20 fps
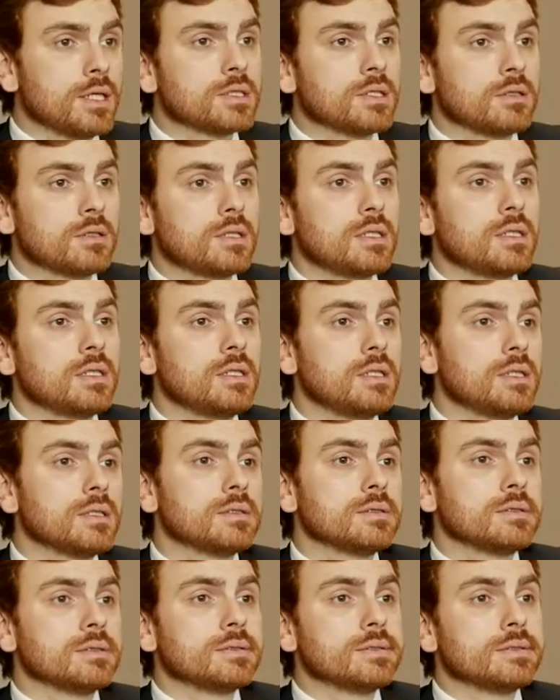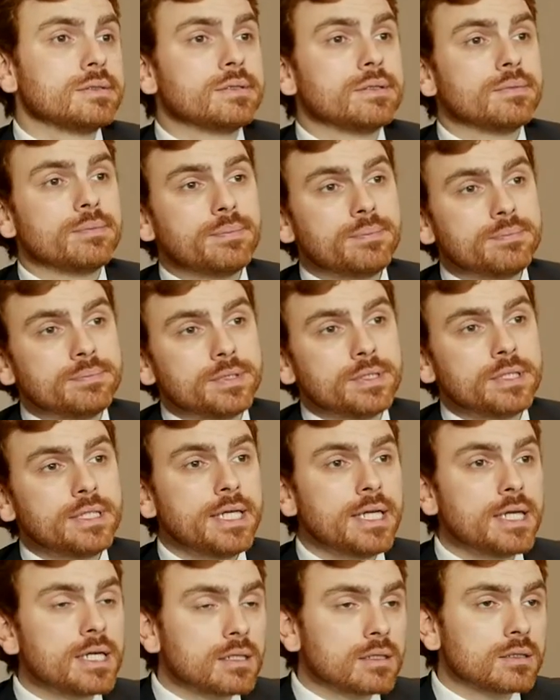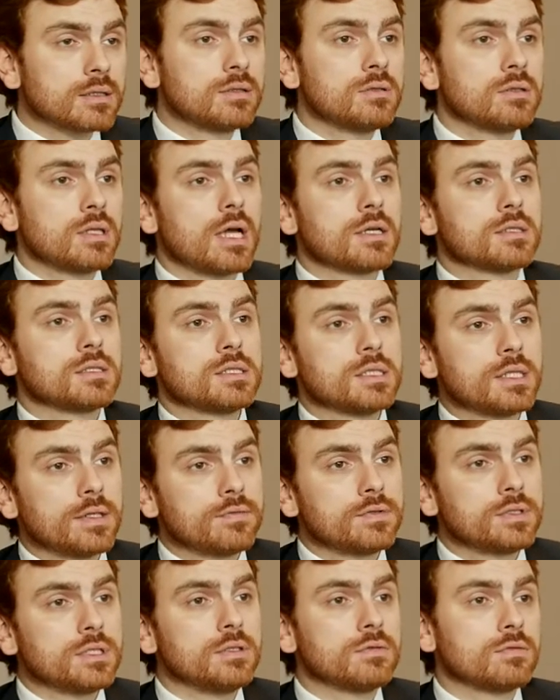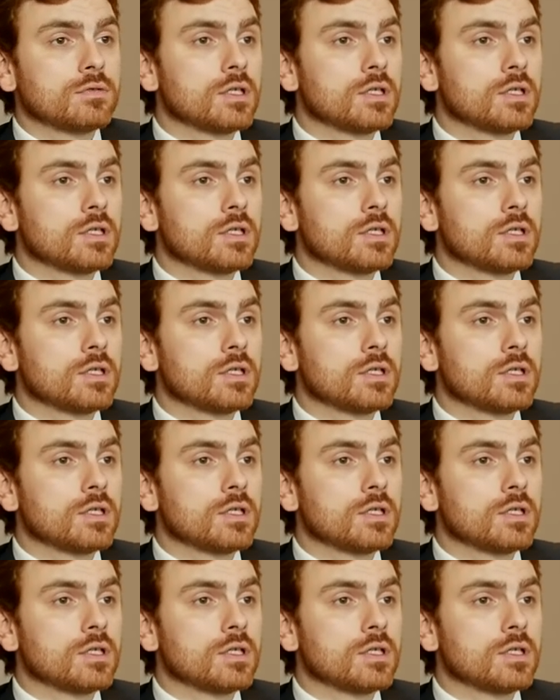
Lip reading: So the year 2017